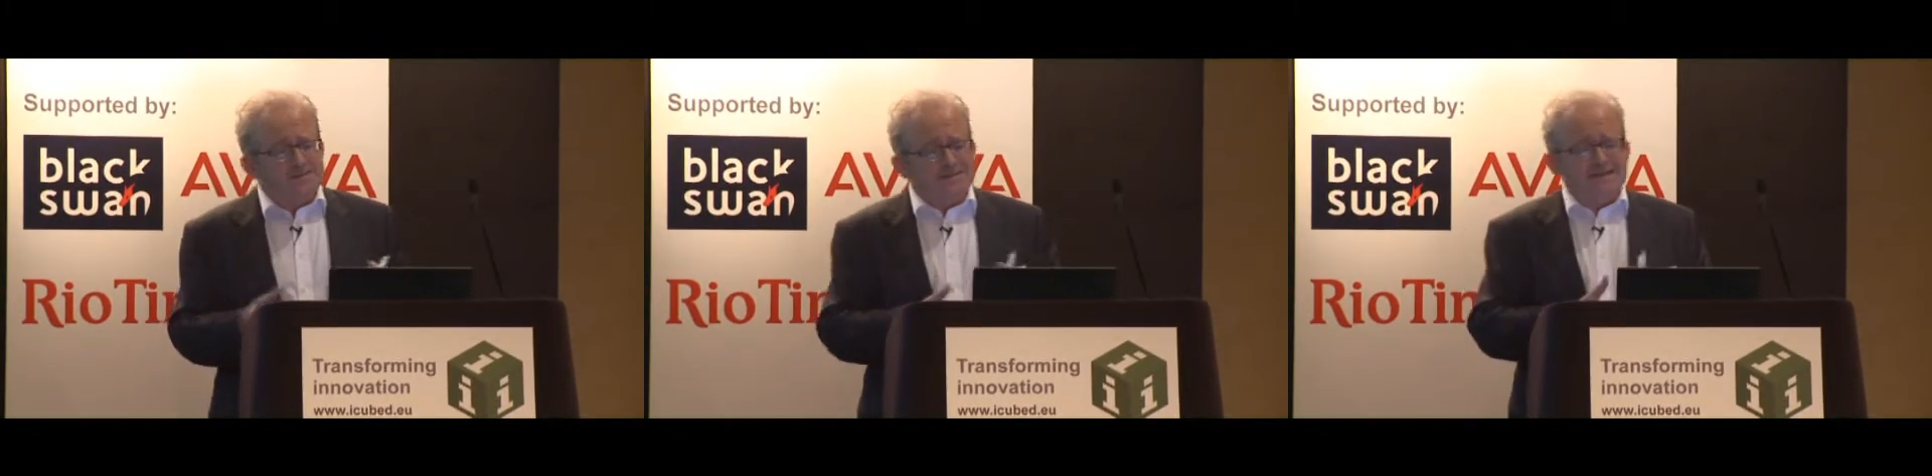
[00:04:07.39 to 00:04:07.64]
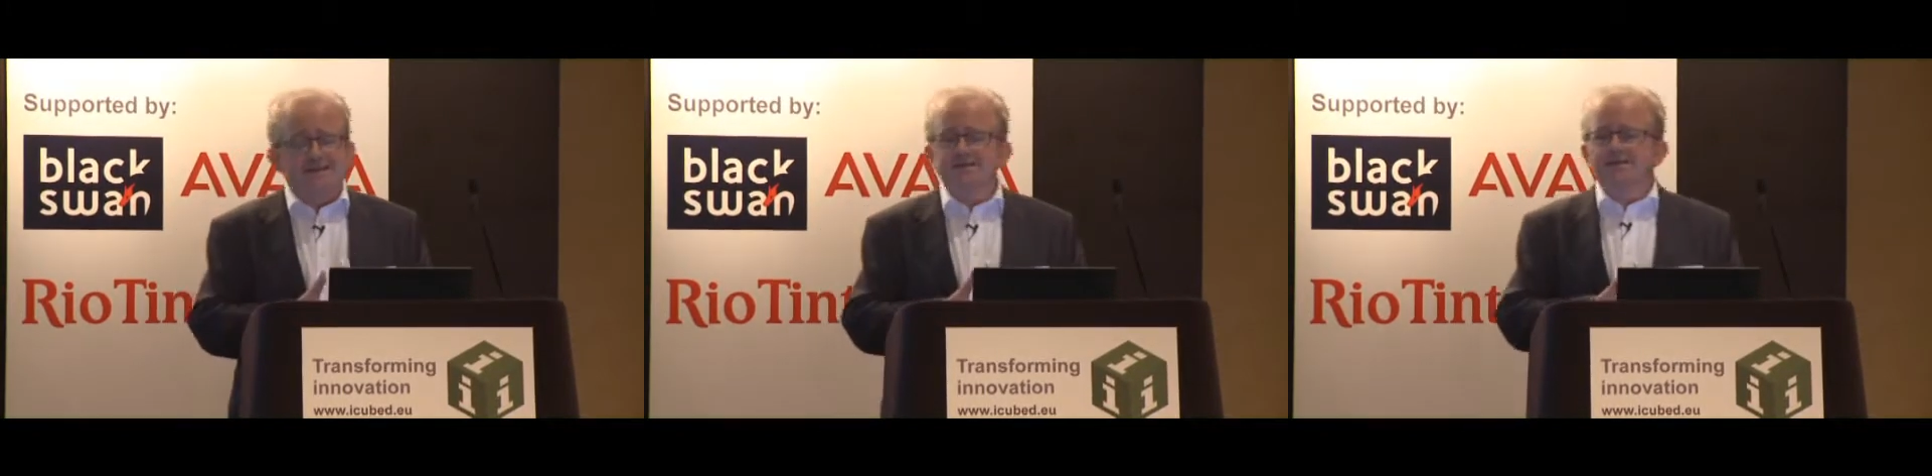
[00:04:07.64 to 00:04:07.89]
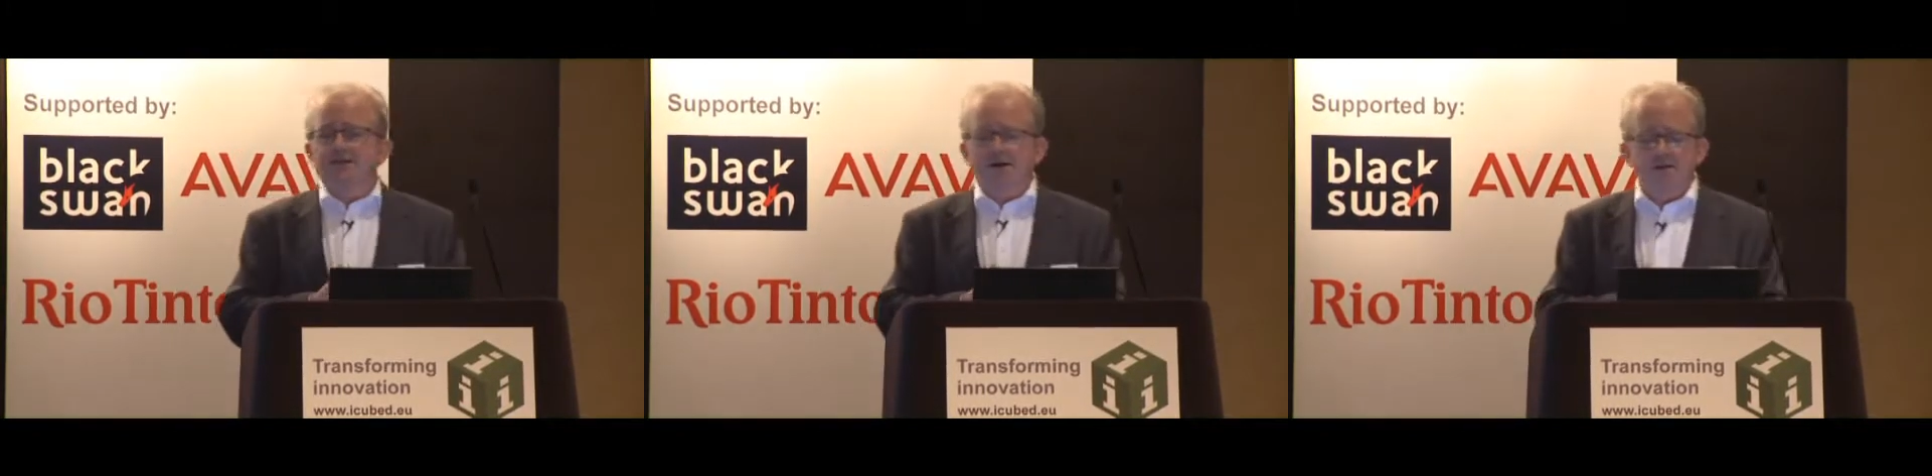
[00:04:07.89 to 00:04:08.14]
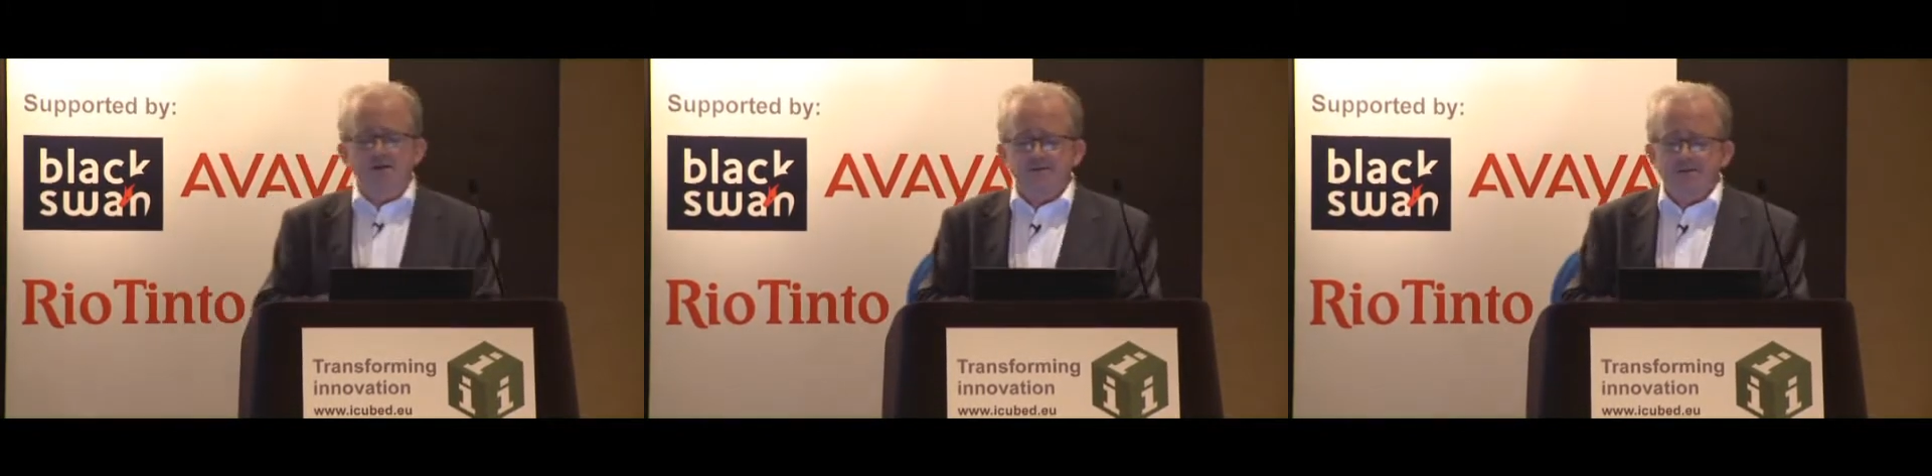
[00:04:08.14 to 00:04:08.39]
seize the
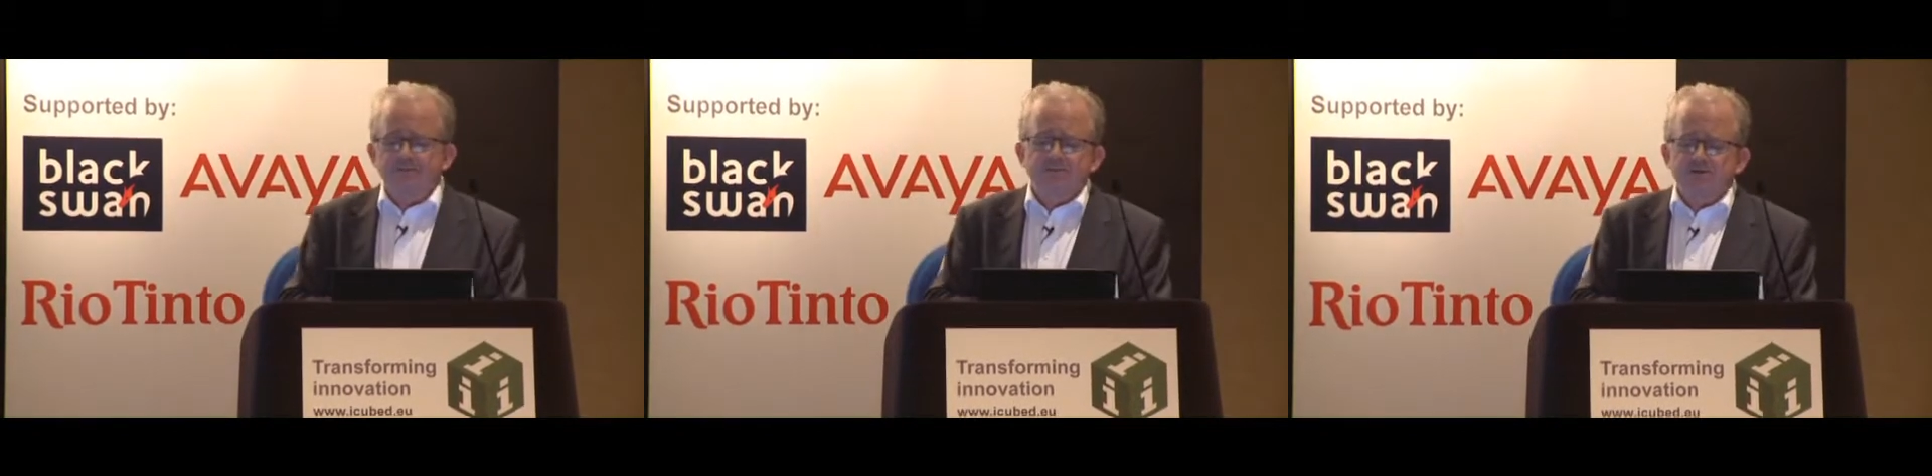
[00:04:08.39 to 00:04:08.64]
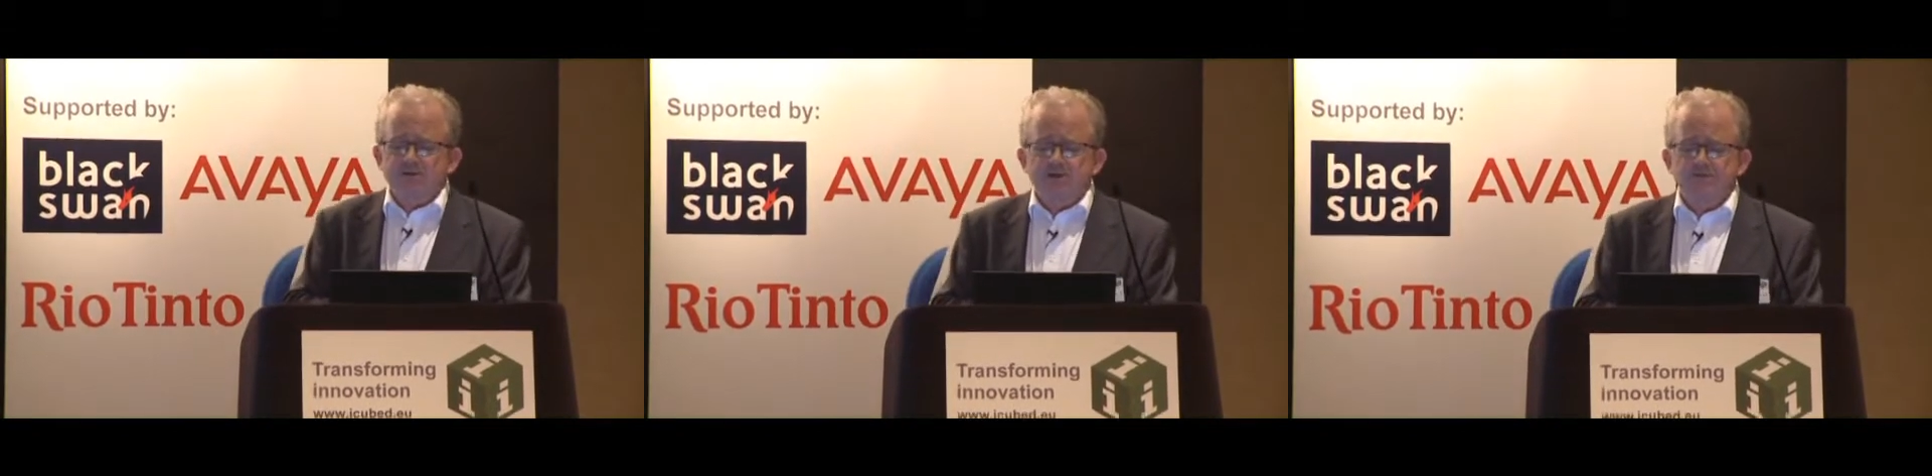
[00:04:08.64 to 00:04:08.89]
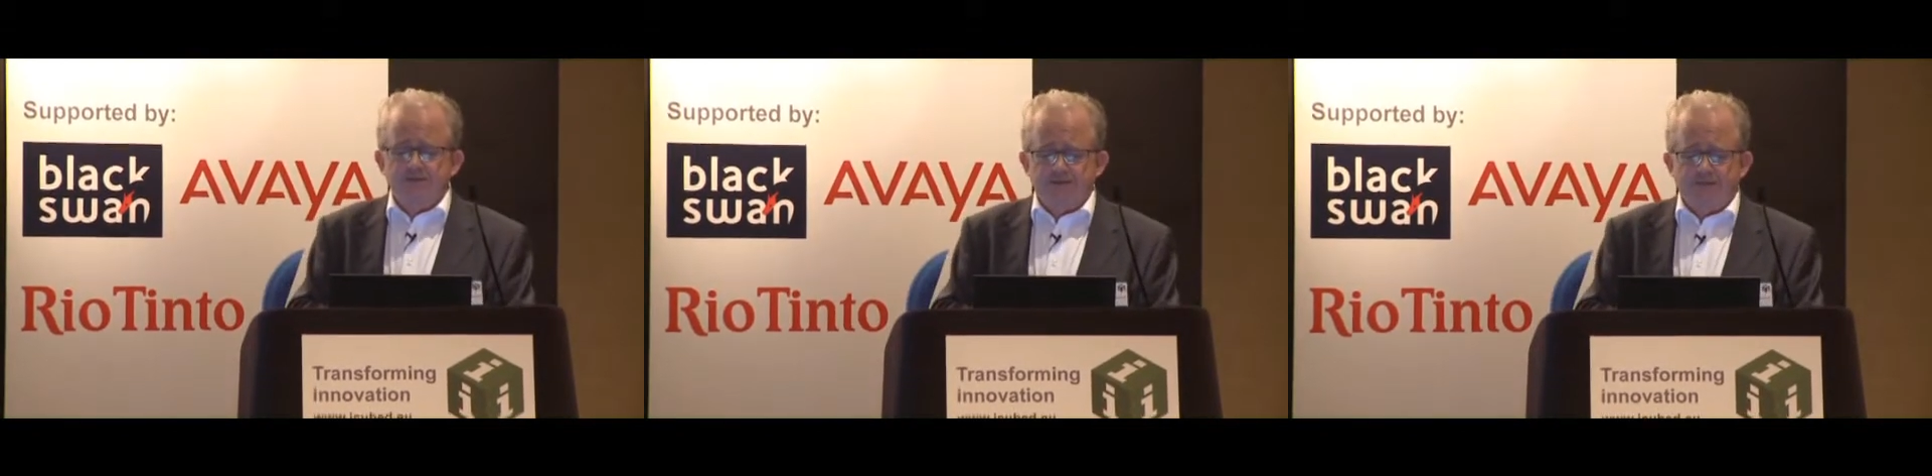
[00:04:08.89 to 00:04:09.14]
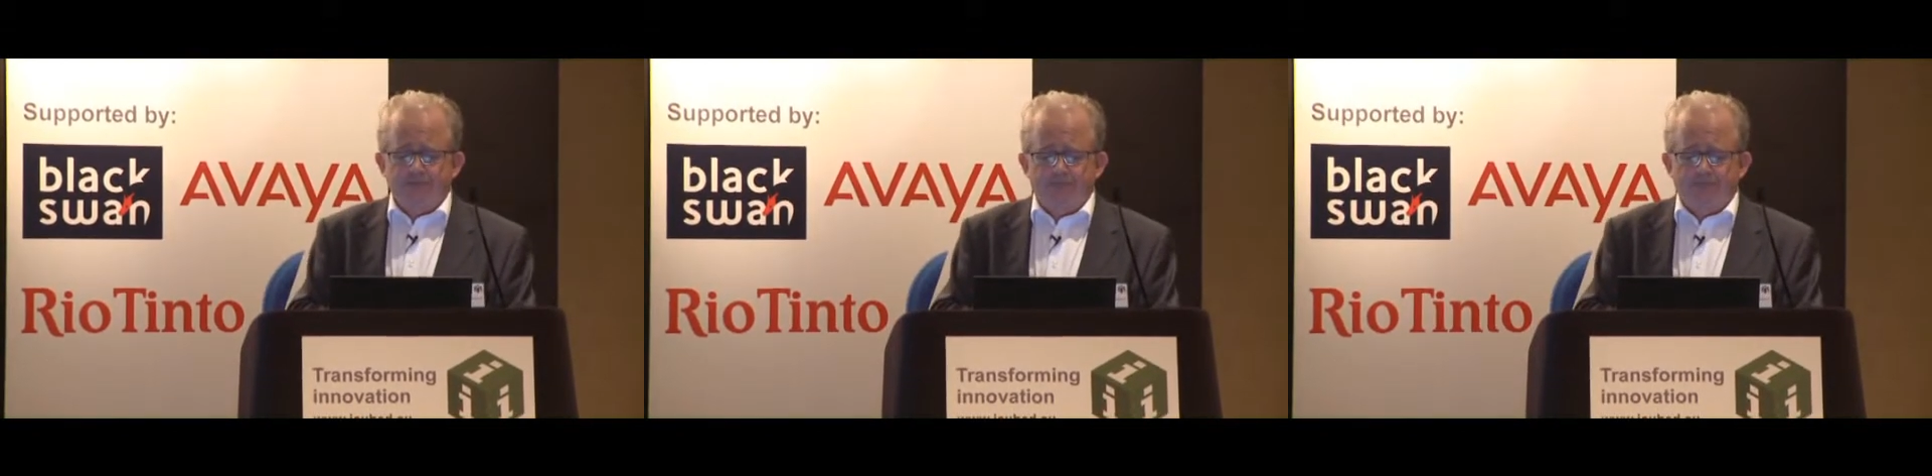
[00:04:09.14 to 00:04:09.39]
current opportunity.